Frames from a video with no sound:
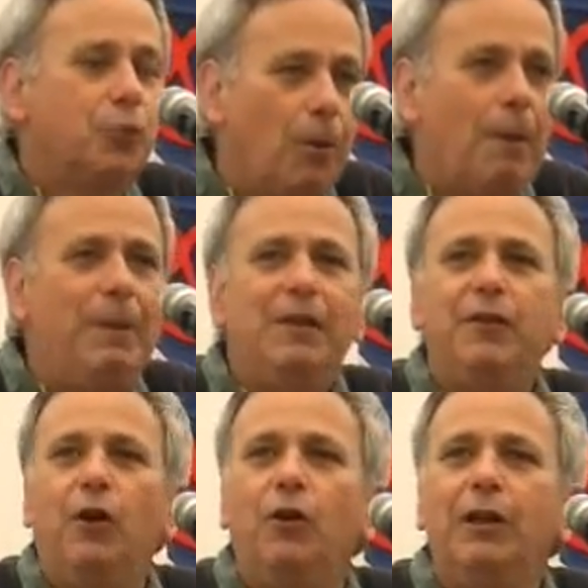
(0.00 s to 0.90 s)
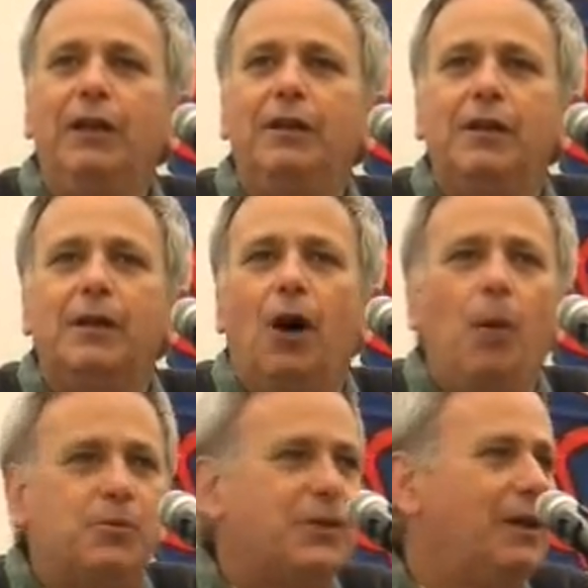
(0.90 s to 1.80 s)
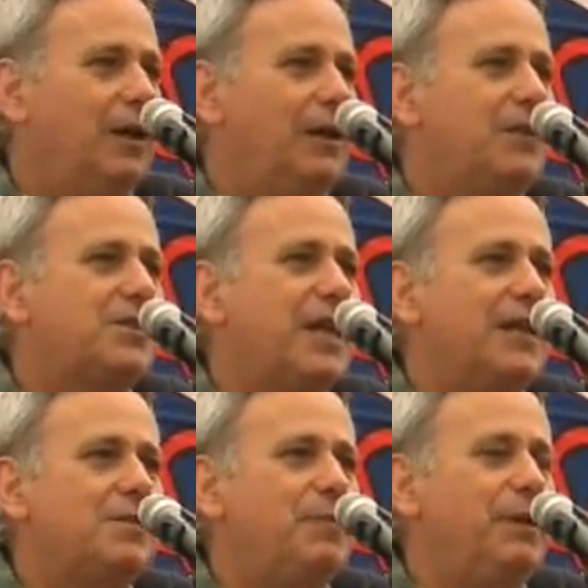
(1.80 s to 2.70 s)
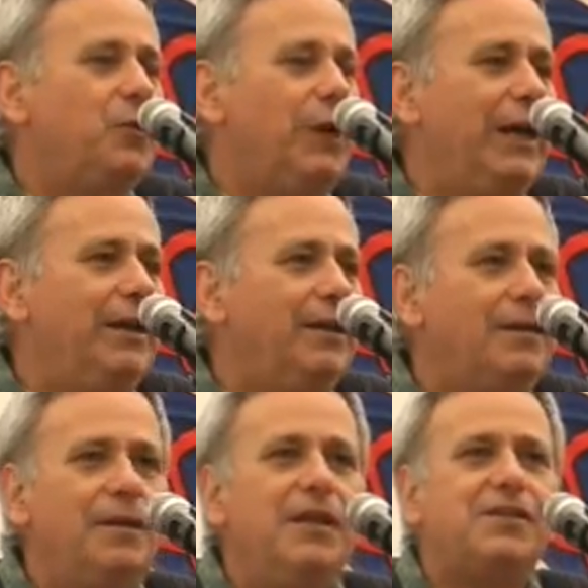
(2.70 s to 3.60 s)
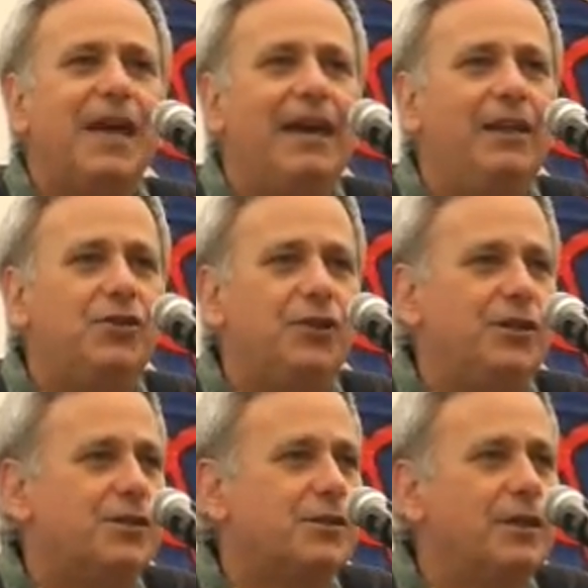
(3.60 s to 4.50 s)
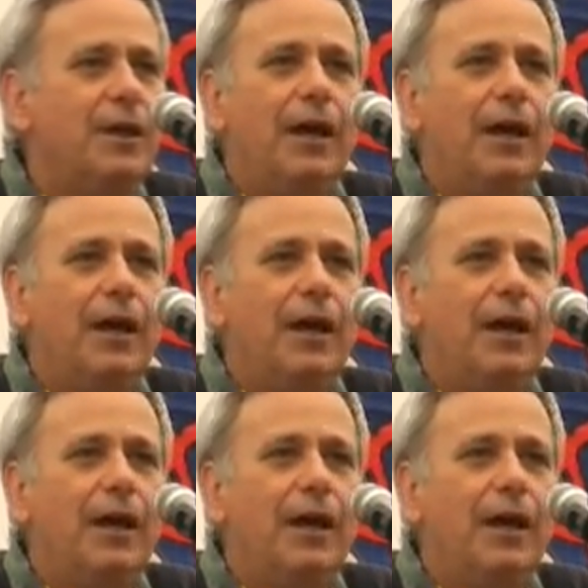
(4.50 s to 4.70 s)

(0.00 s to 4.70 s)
Probably the only obstacle that stands between these energies